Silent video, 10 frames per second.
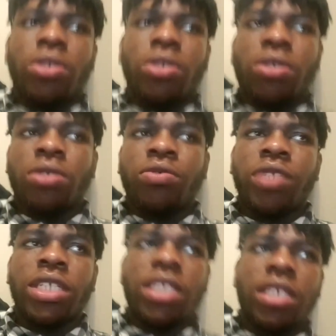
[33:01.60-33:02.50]
in
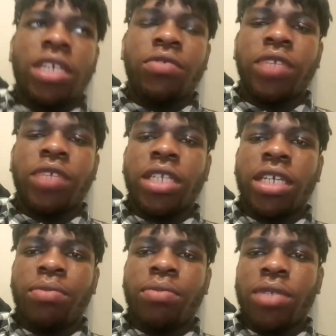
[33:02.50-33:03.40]
Red
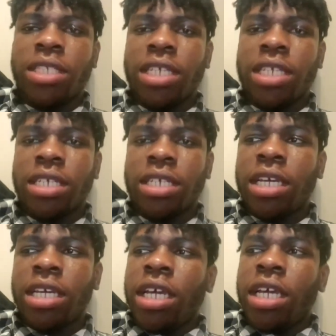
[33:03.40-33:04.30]
Deer Polytechnic.
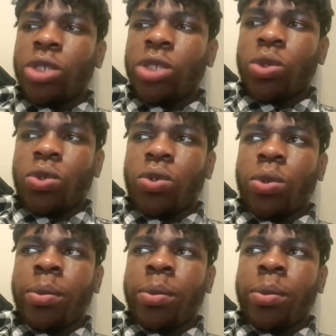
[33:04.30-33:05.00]
So